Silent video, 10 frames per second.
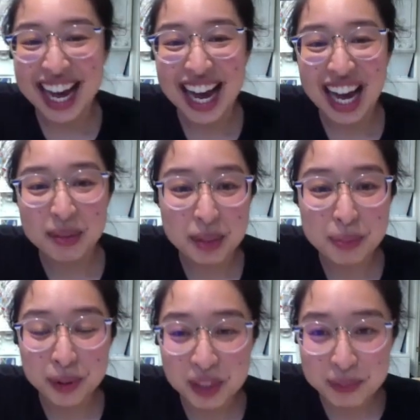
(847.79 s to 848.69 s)
I'm going to
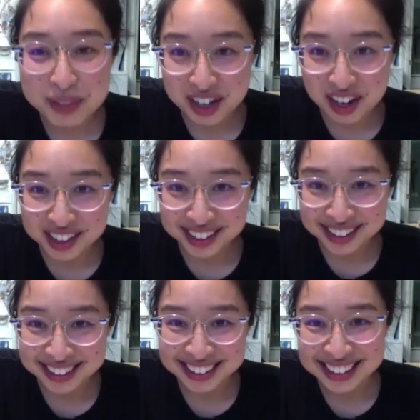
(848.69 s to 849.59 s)
pull up a song
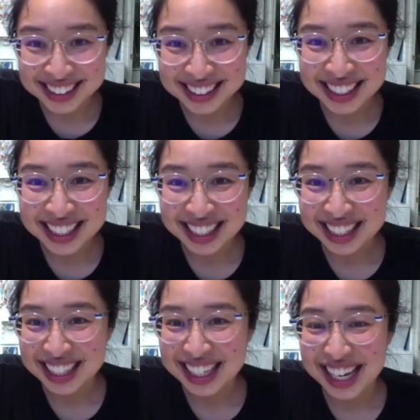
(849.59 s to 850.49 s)

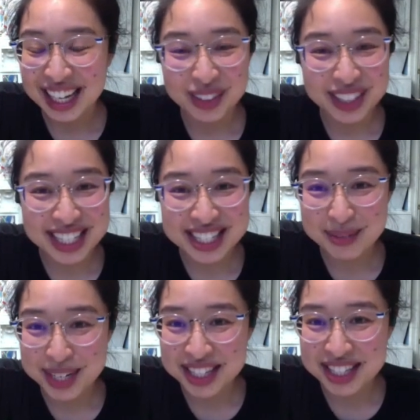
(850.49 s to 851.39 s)
and we'll get some
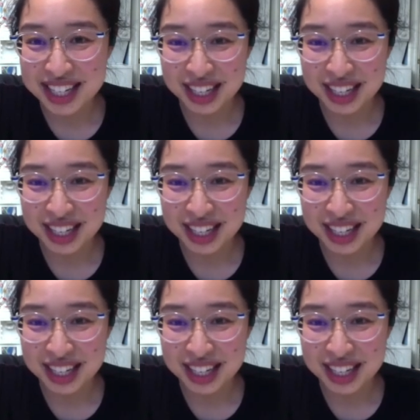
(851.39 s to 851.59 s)
dancing.